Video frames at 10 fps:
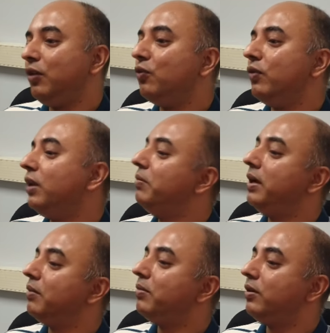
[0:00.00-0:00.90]
you will
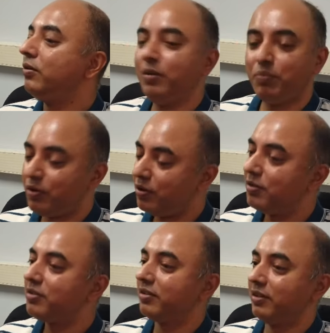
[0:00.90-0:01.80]
be able to
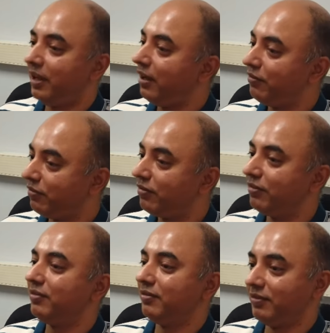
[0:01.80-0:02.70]
reproduce
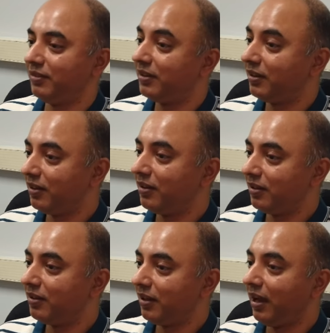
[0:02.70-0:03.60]
life,
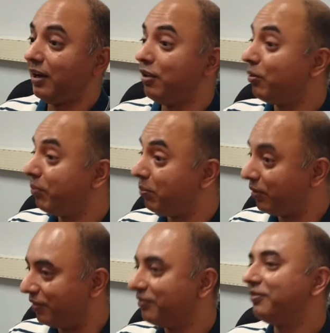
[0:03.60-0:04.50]
at least on
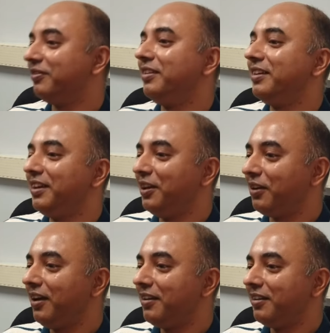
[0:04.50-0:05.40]
paper,
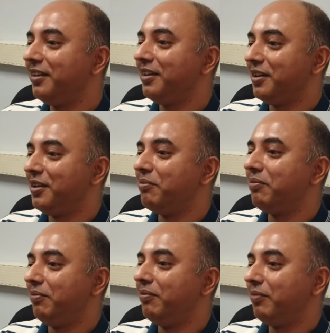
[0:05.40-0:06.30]
okay?
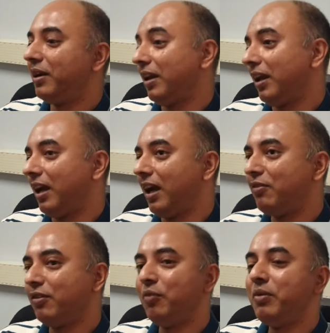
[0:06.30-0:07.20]
But
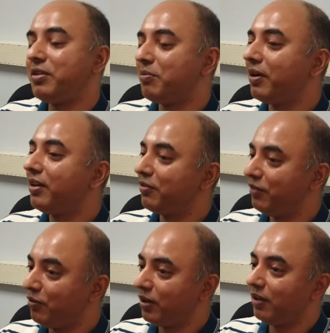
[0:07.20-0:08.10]
I wouldn't be surprised
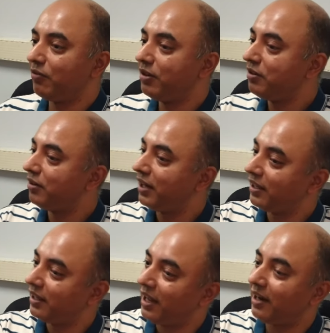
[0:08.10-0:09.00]
if you can, once you
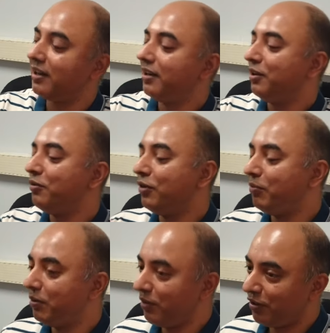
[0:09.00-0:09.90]
take that, you
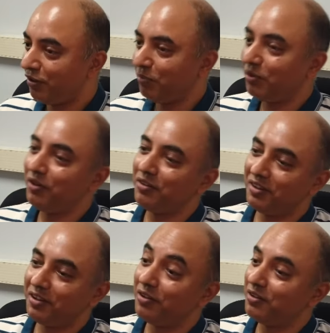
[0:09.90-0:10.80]
will be able to
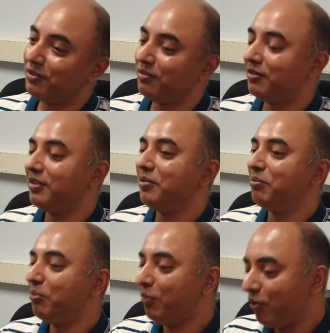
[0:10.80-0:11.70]
reproduce it also
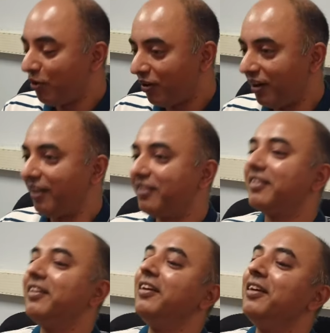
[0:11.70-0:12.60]
more or
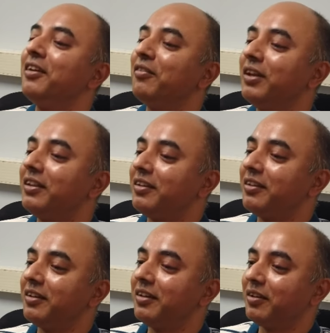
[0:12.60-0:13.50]
less
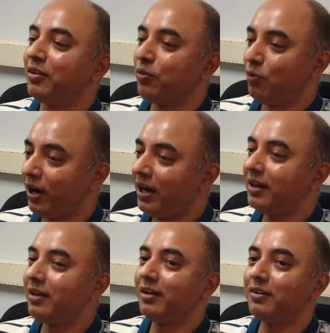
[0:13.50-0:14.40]
with
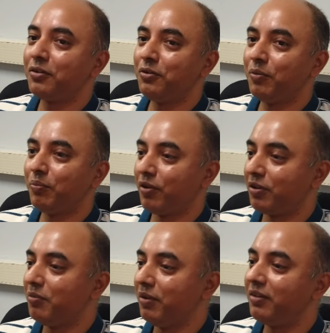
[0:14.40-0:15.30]
quite a true
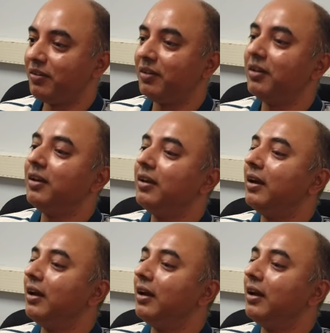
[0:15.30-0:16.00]
approximation